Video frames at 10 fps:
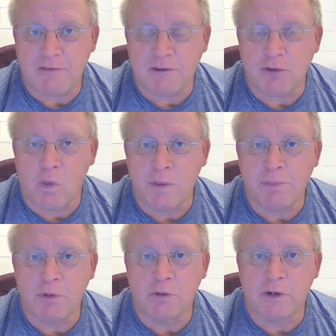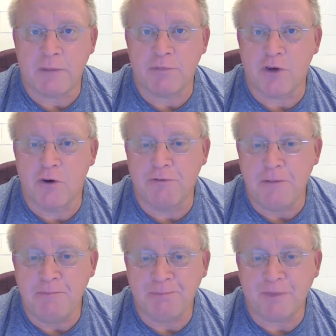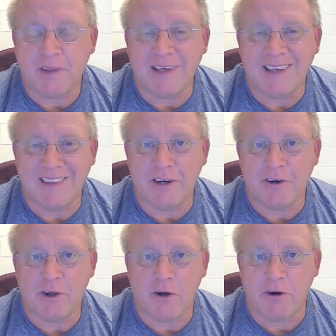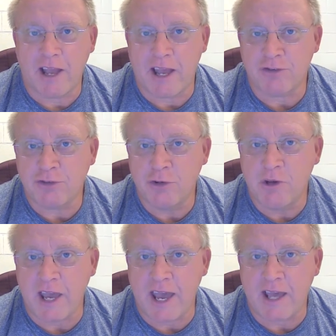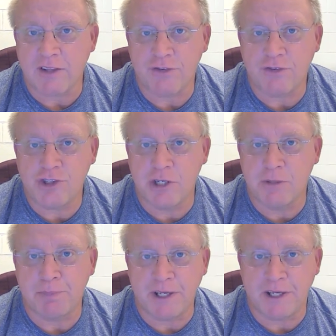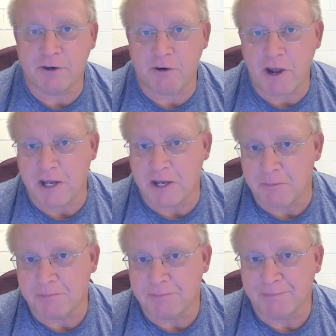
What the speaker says: We have a toy poodle named Sophie, and then our daughter has 2 cats, Chip and Graham.